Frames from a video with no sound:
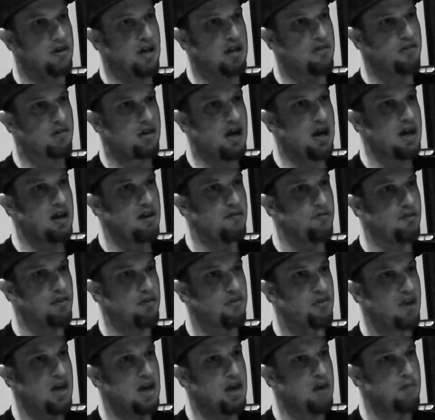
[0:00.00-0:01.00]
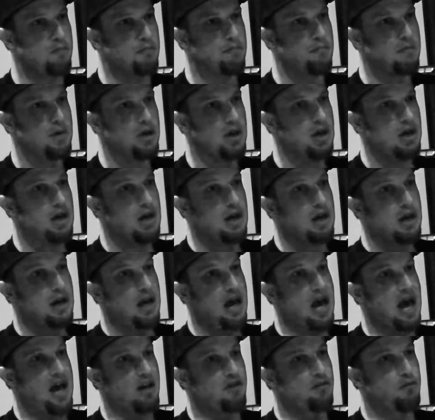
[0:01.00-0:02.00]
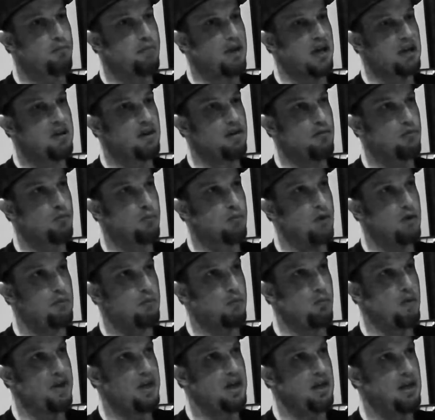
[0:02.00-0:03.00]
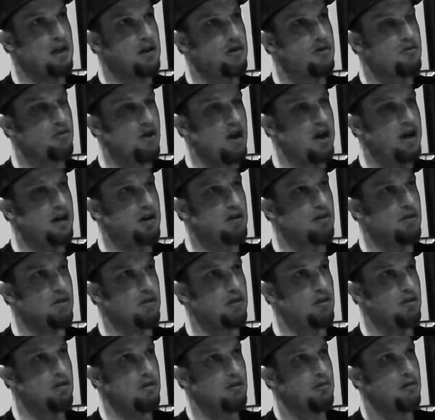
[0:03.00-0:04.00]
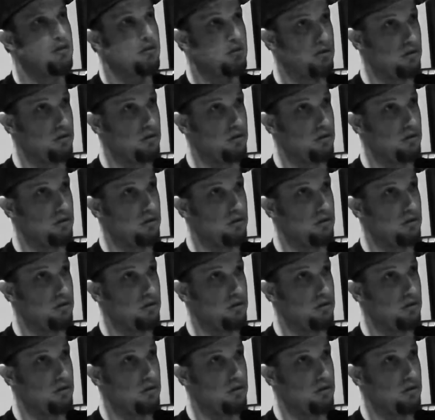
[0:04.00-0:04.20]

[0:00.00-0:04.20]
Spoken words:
that's kind of the same aspect as what we try to